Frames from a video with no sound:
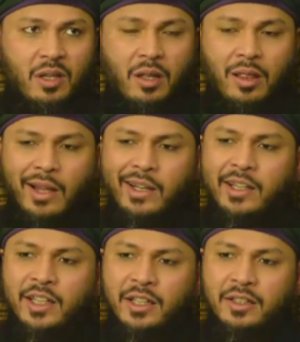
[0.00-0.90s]
that he
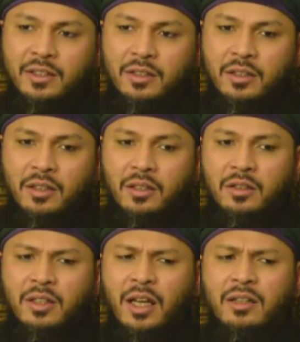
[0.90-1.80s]
did,
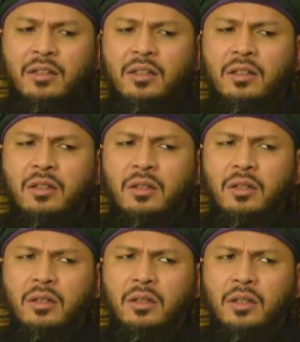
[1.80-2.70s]
that
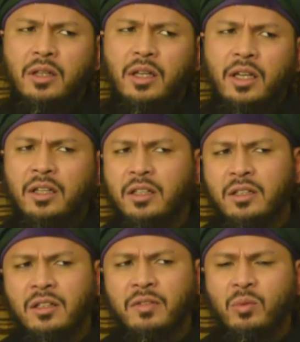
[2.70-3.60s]
he didn't
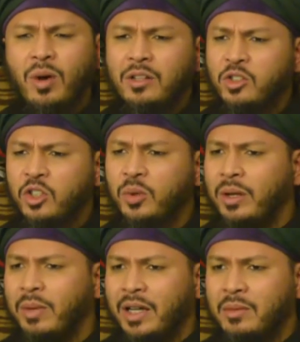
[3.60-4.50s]
even want to do it
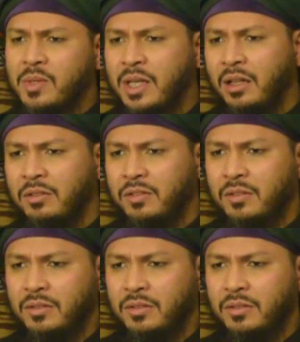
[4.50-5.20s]
by himself.